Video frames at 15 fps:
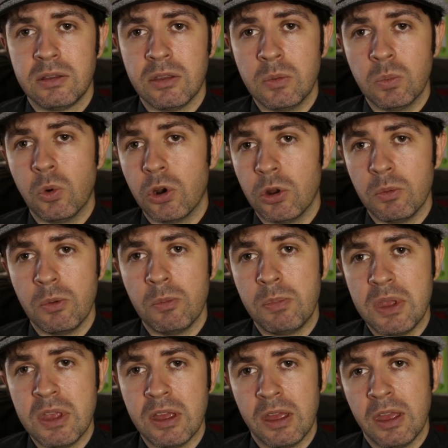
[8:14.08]
than what it would
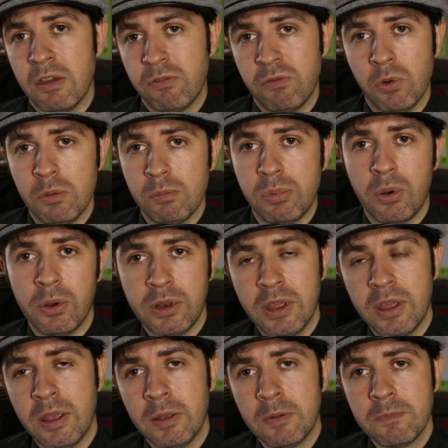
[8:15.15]
be at
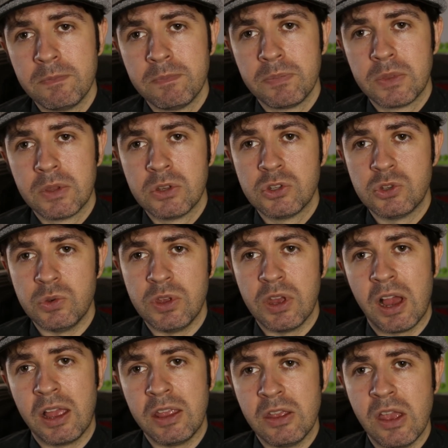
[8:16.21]
f1.8. So you,
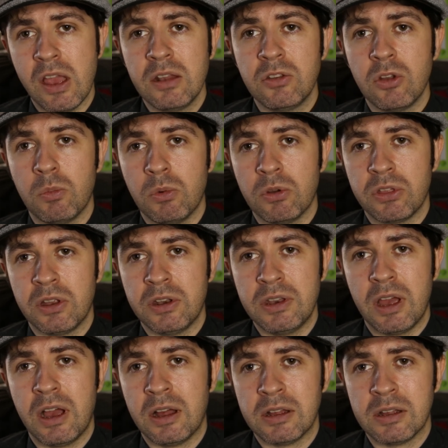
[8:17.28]
you end up with
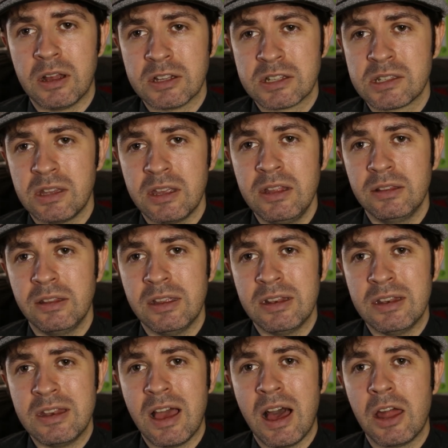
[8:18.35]
an, a, a slightly
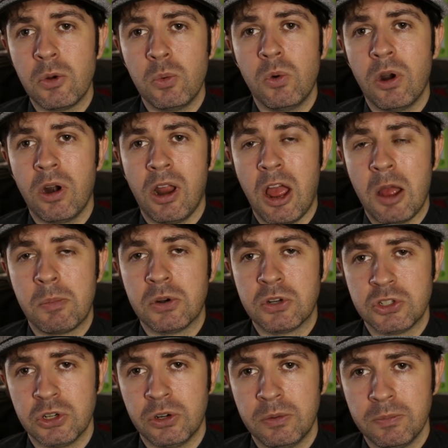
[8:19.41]
narrower
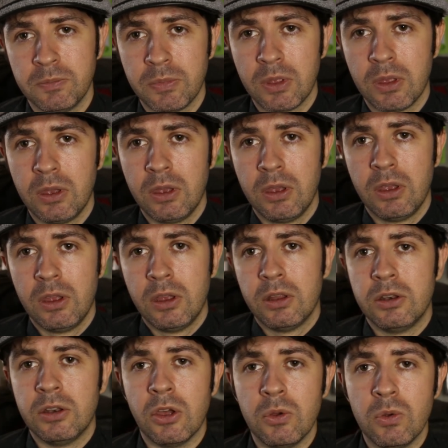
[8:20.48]
aperture.
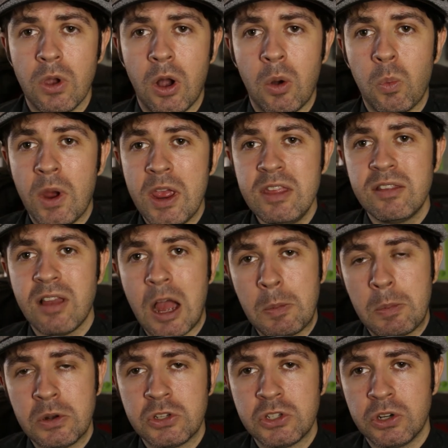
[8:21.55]
Now, a wide
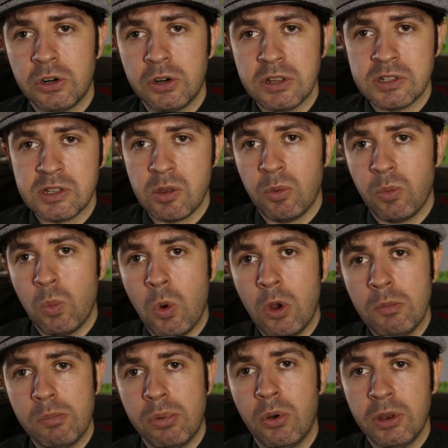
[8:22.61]
aperture is at
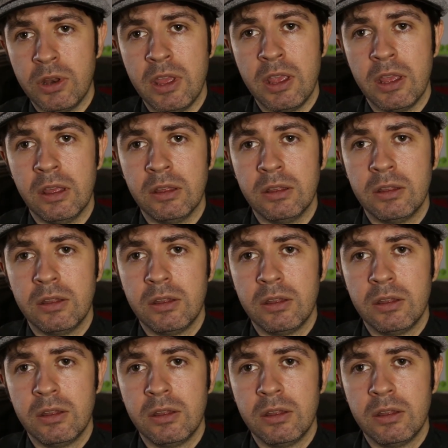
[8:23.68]
1.8,